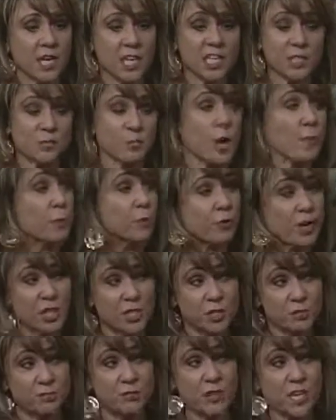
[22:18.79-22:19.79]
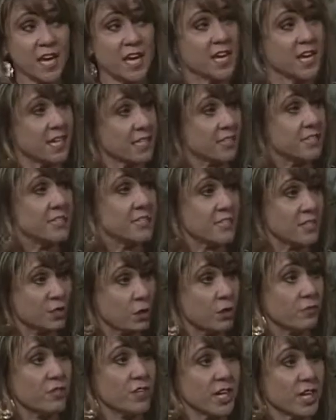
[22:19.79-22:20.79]
It's preparation for the ASC
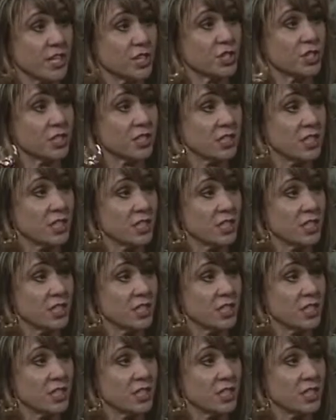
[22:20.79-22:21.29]
certification.